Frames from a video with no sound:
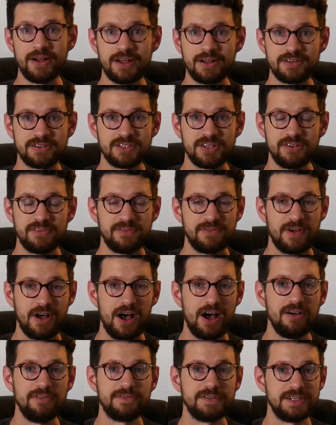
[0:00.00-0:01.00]
yourself
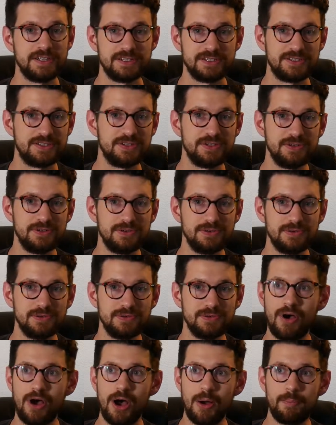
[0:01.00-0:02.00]
often
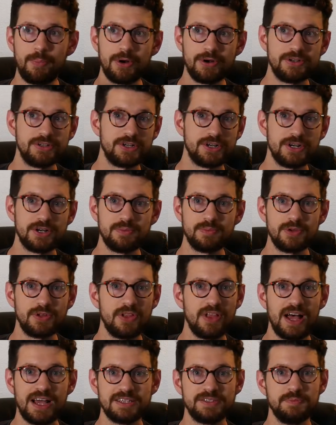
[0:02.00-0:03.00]
to upper term
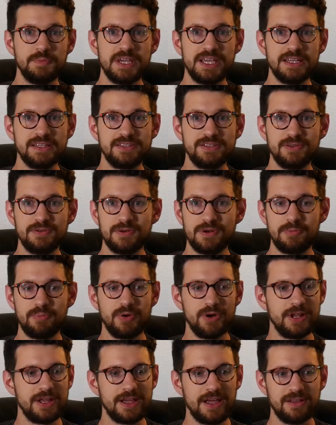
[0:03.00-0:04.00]
classmates who are
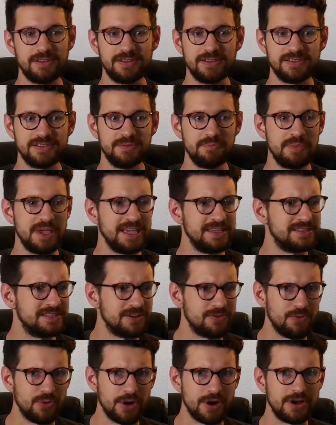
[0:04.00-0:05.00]
putting out this
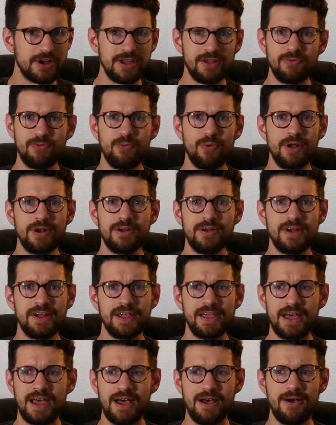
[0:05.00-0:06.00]
amazing work and
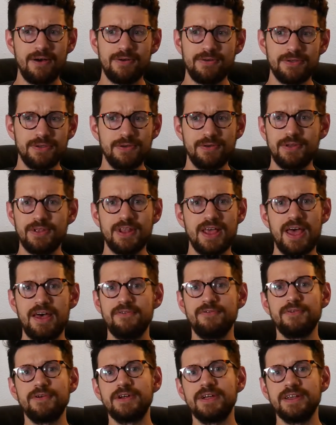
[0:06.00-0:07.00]
wondering how you could
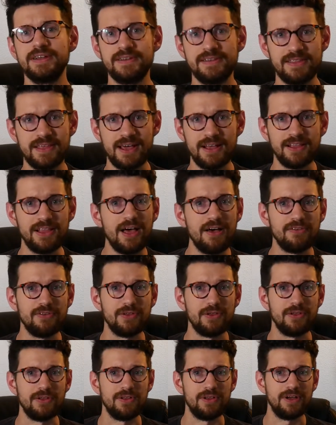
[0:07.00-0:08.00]
ever get to that
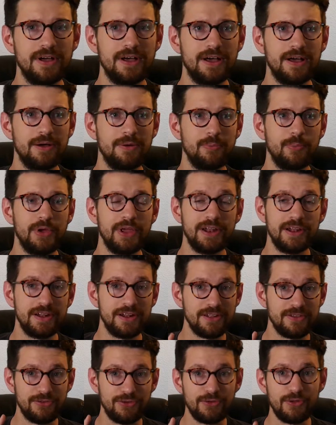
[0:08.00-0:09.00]
level. And it
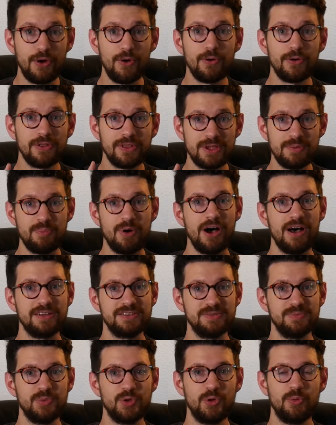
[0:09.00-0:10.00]
is totally
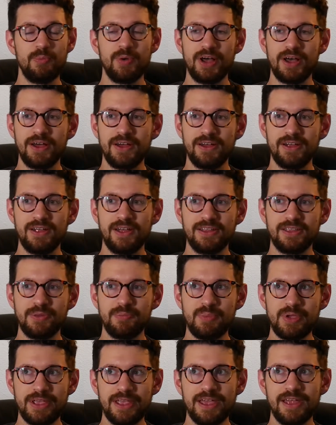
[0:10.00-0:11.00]
possible, but at the
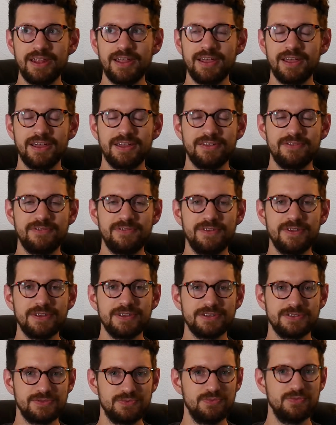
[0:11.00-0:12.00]
beginning it
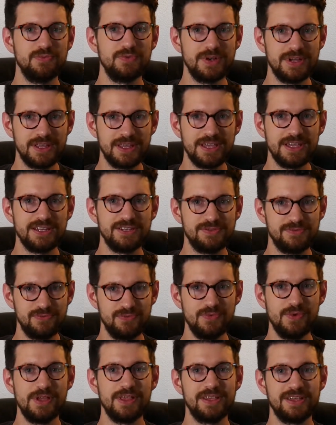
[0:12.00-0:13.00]
feels really,
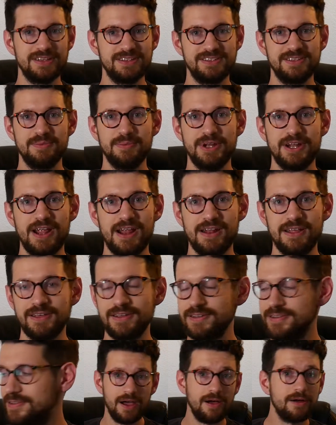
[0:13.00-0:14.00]
really intimidating.
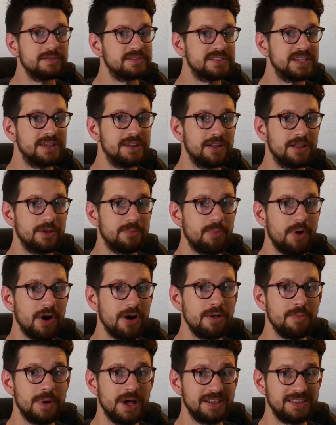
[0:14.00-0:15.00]
I would say another
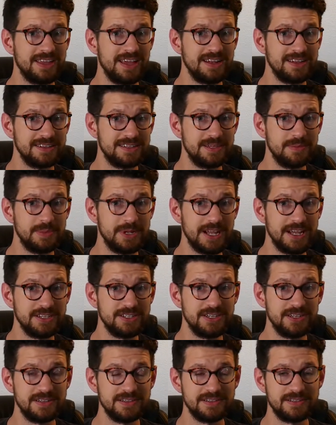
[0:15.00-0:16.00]
part about that
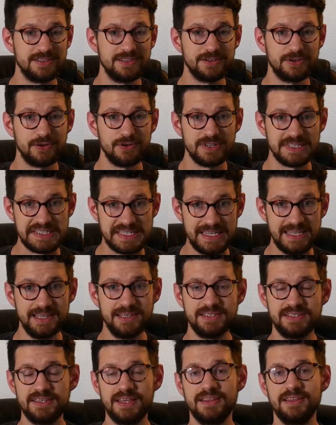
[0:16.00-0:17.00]
intimidation is the
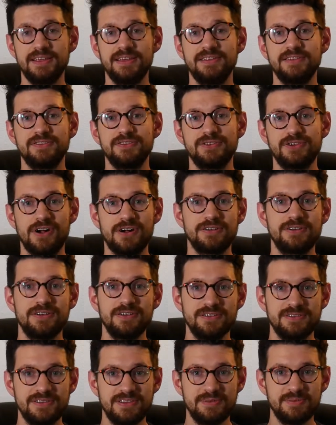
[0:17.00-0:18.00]
critiques and the
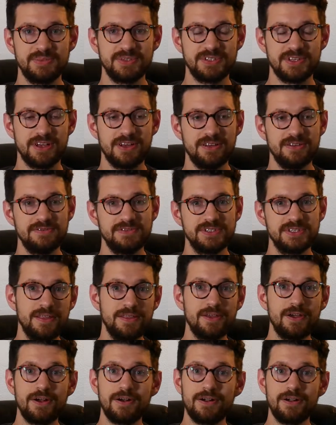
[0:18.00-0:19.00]
instructors themselves.
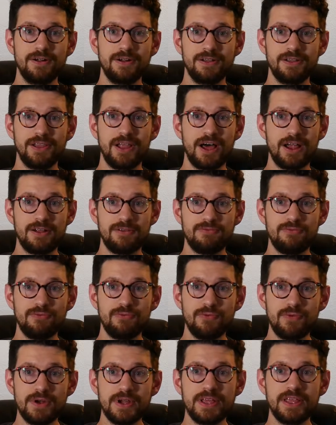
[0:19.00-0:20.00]
There are a lot
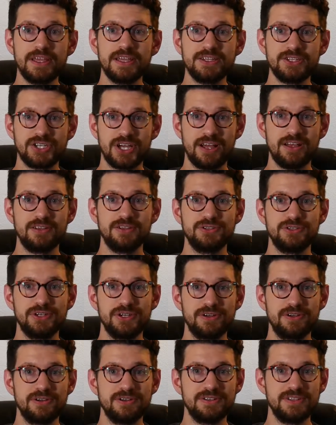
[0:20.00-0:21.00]
of really
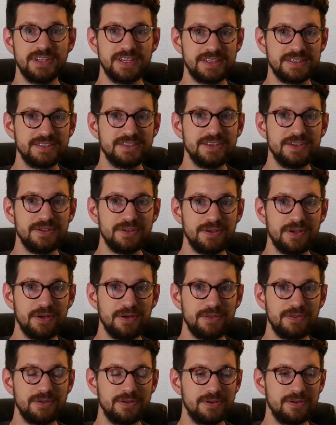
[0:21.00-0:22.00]
challenging critiques that you go
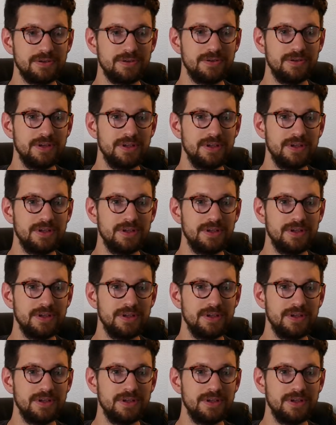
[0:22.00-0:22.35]
through.